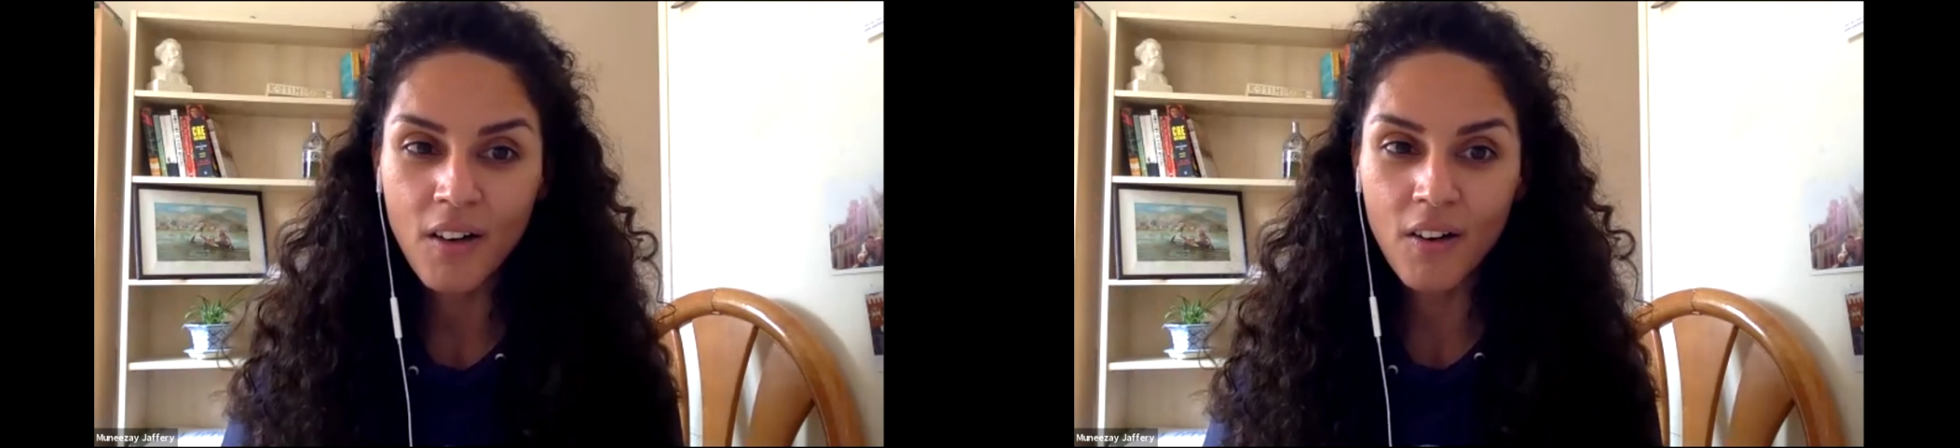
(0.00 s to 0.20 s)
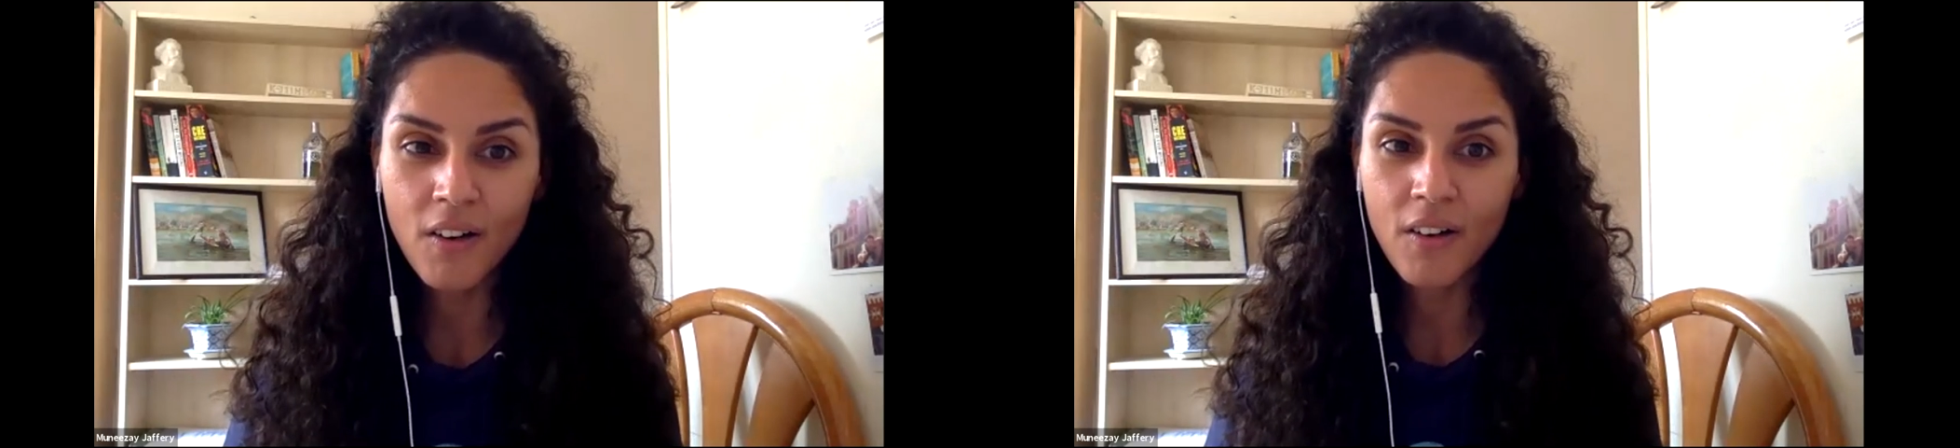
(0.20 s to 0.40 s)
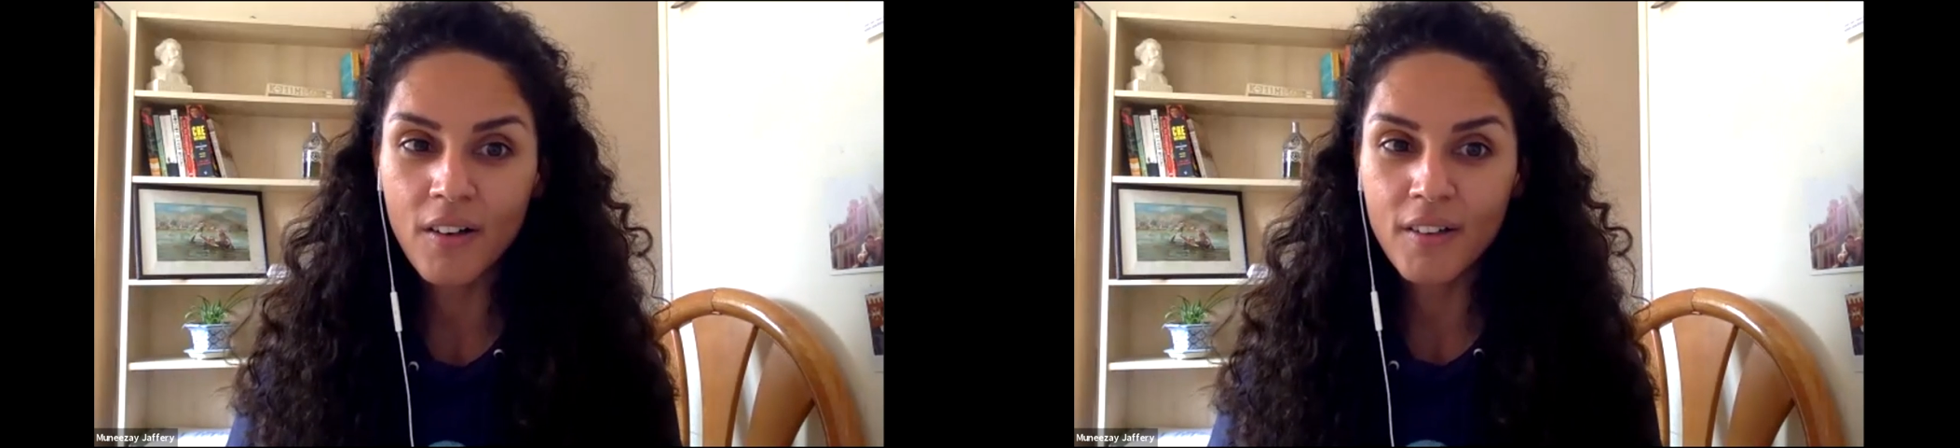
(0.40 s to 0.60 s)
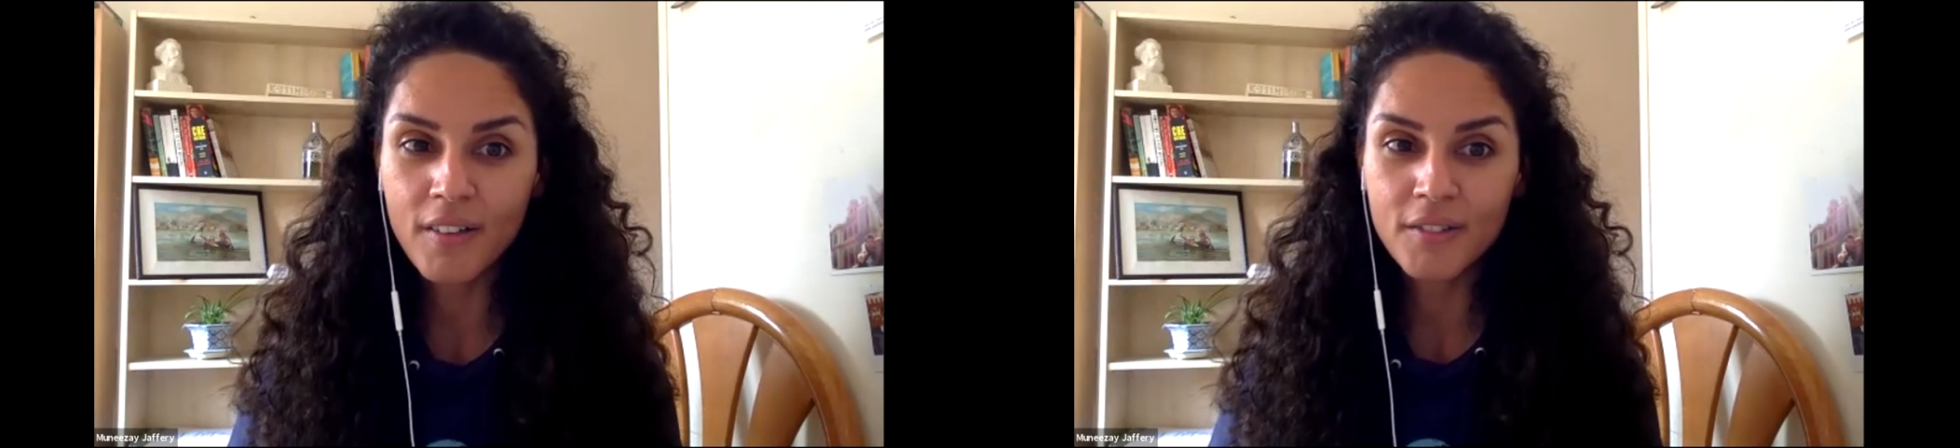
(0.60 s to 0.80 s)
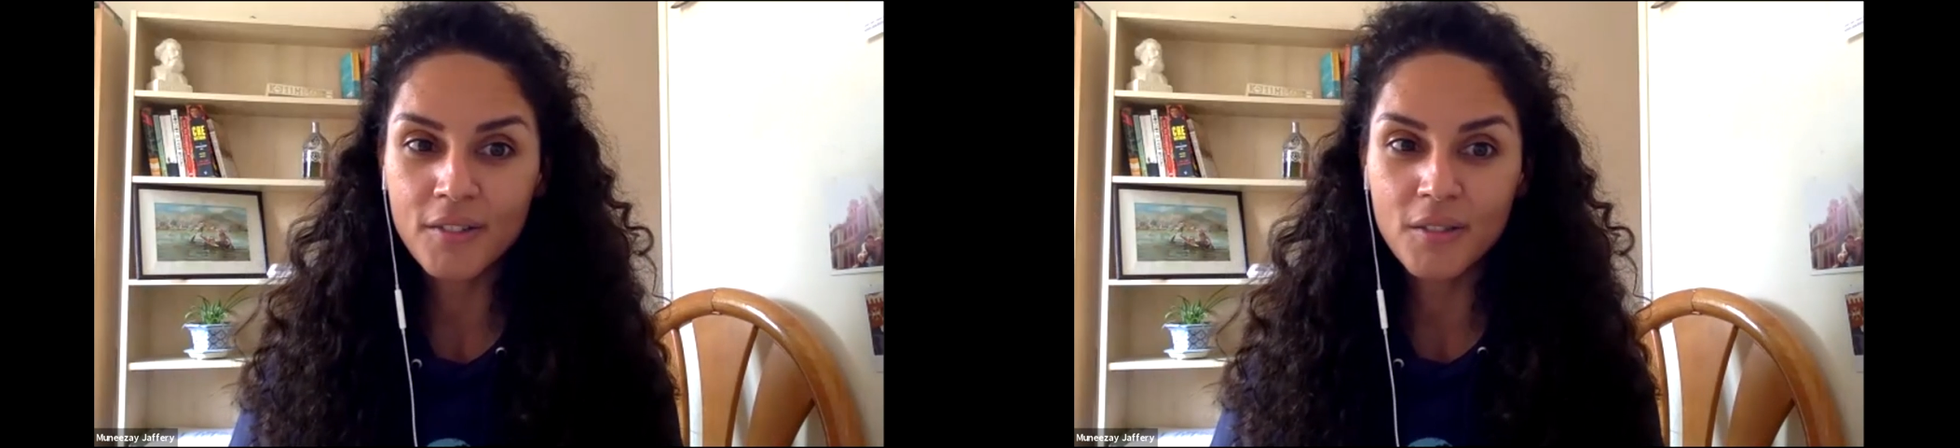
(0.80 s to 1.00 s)
or
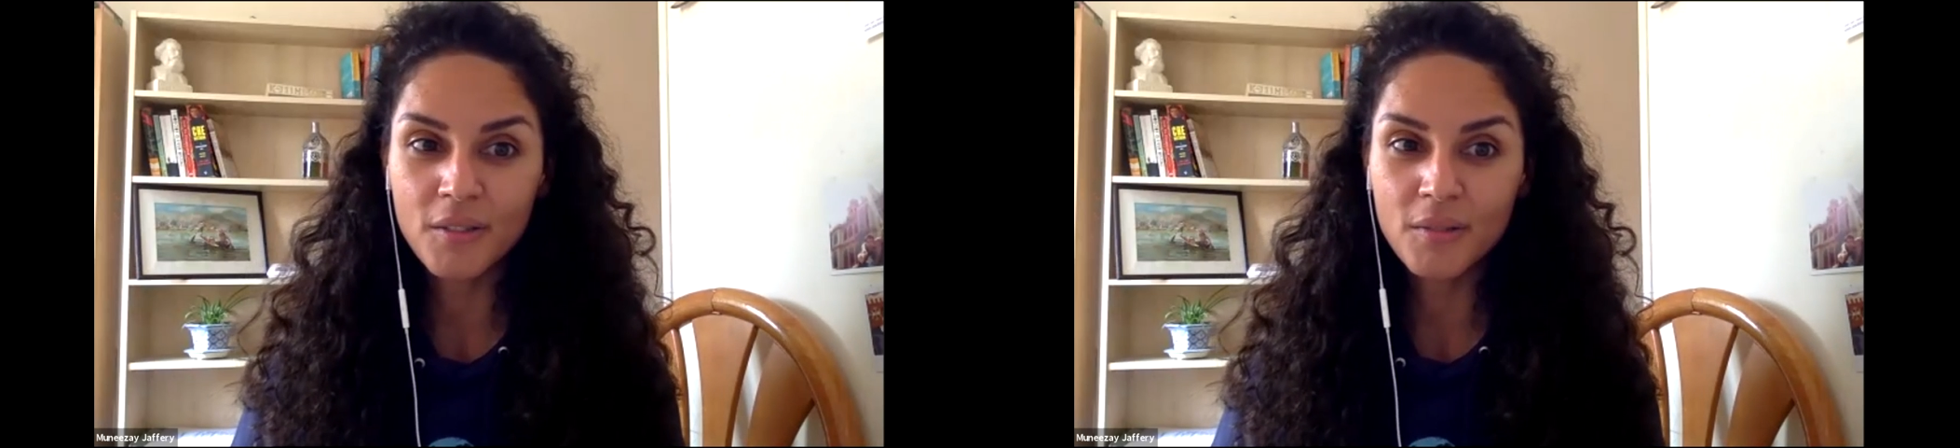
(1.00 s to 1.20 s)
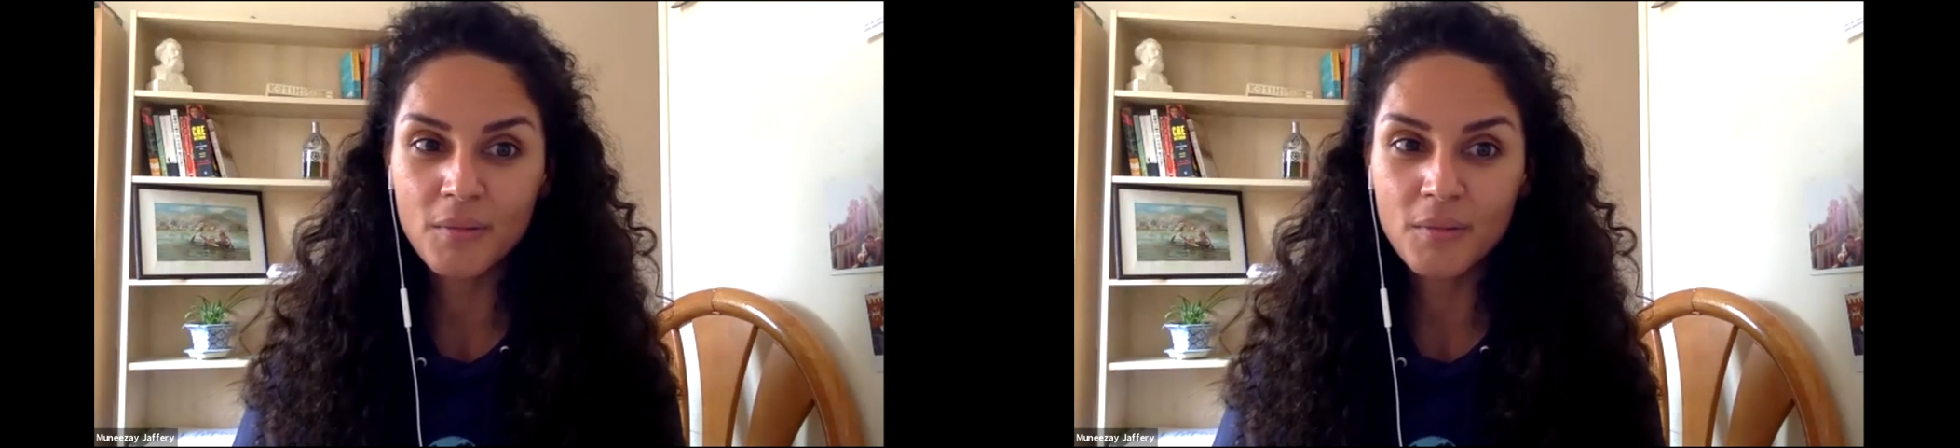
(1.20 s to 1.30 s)
you'll